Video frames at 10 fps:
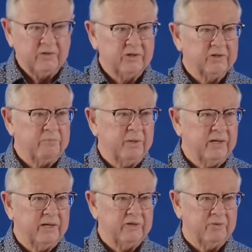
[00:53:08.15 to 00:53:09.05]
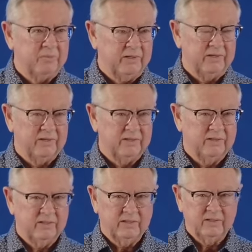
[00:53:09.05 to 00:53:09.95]
Took the punishment
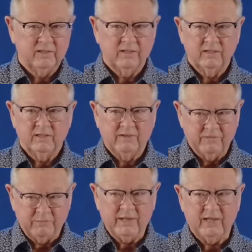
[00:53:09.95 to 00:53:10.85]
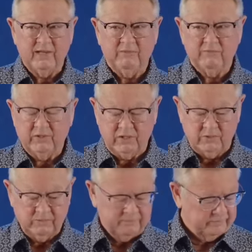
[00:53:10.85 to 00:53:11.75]
of the pain for
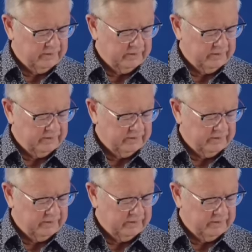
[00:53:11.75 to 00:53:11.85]
you.